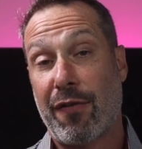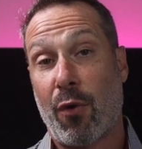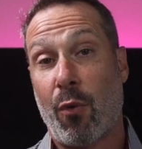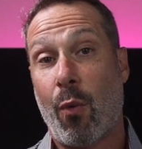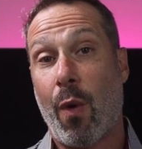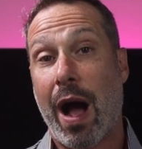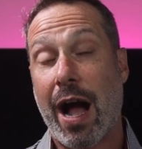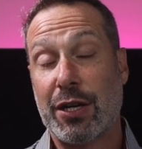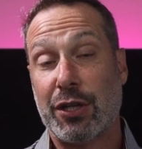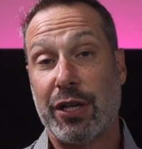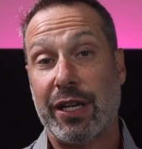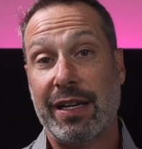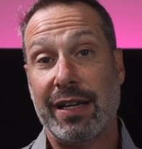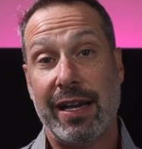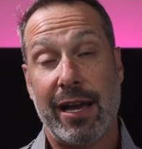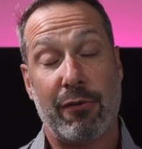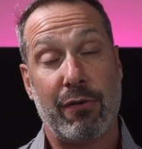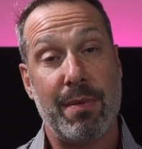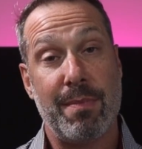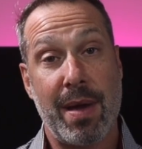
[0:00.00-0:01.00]
for watching,
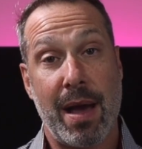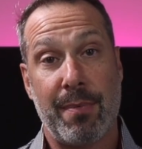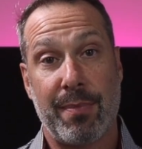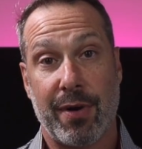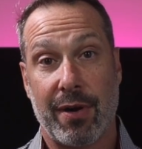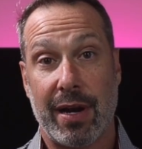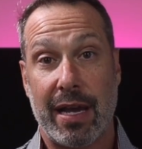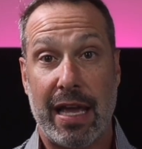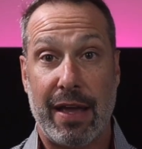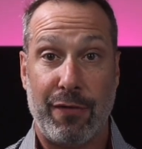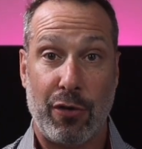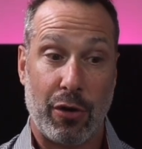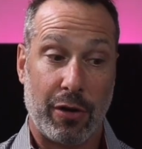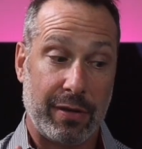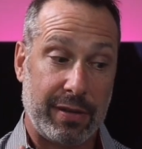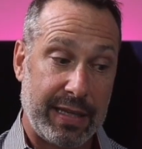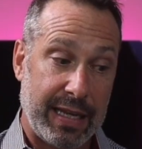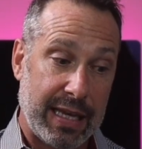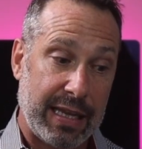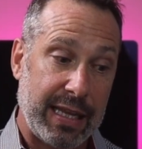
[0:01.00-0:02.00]
and remember, if you're
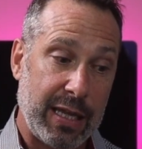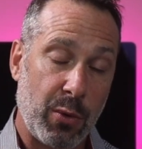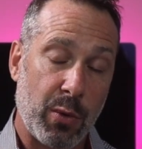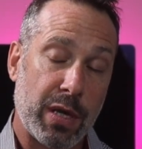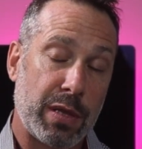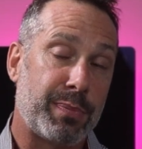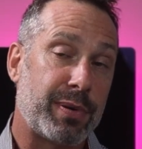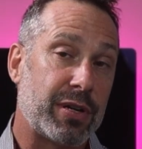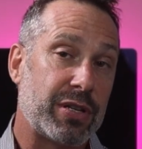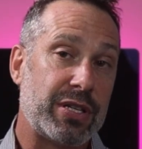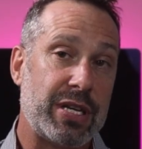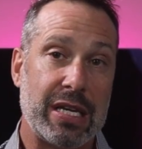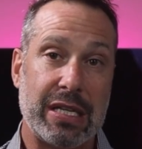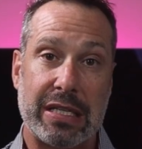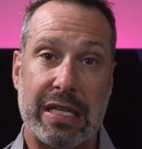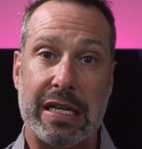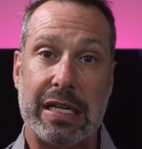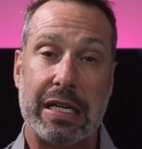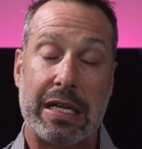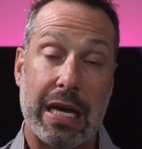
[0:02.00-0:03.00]
dealing with
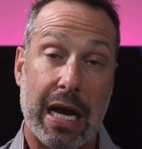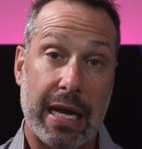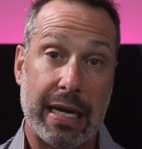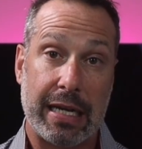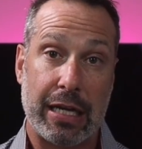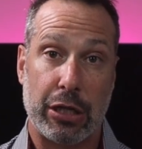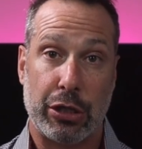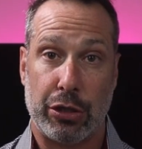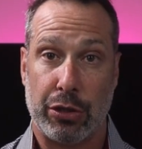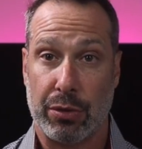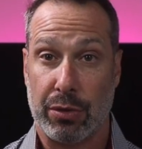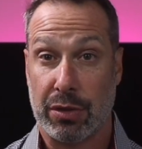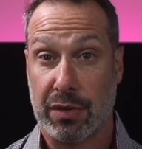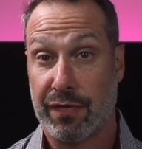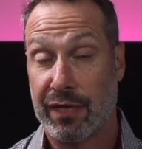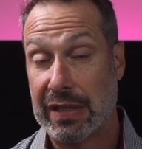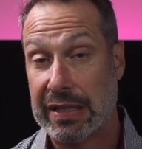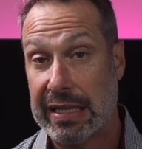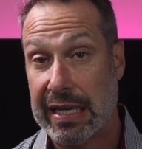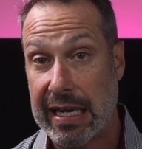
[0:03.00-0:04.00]
persistent gut issues,
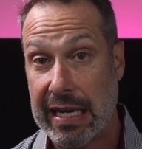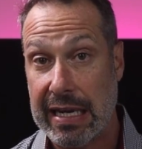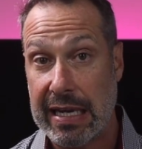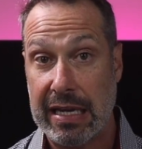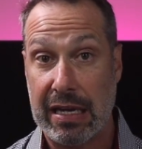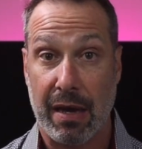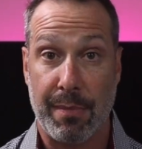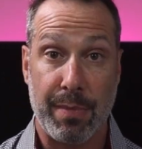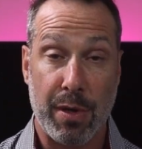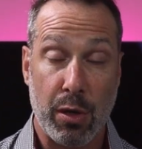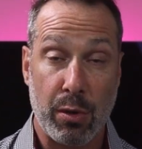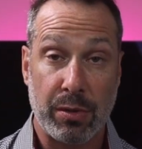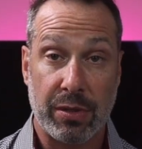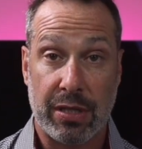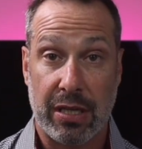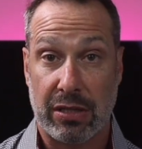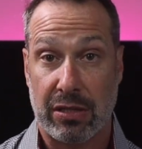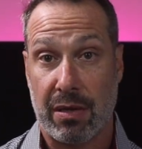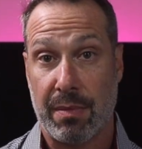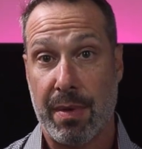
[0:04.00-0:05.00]
fatigue, immune
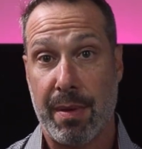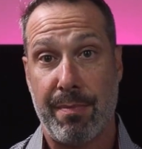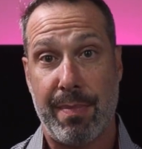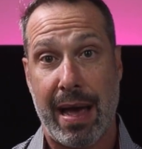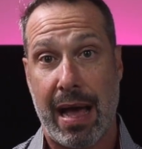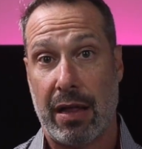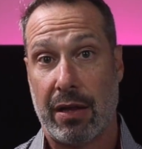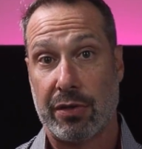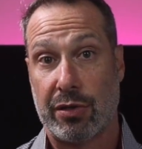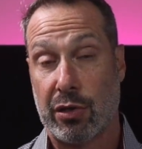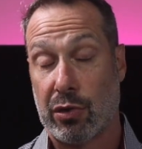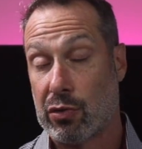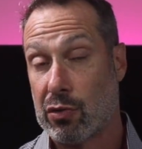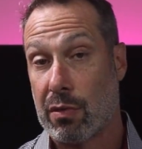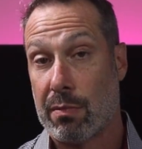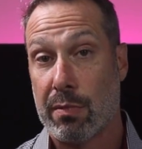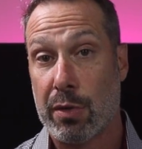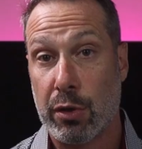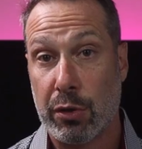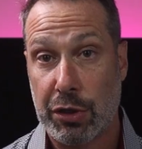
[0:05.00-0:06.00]
system imbalances, or
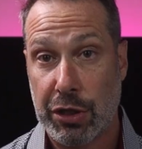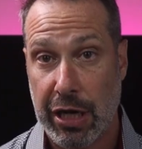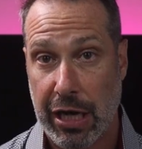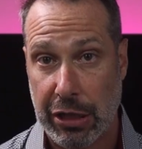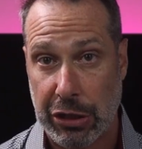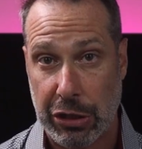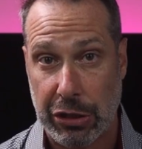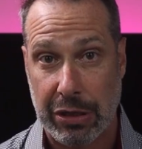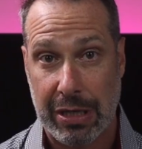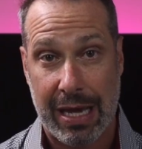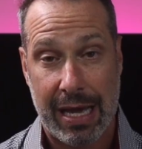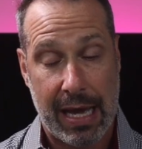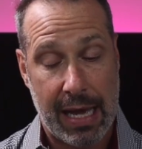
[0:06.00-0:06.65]
mood changes,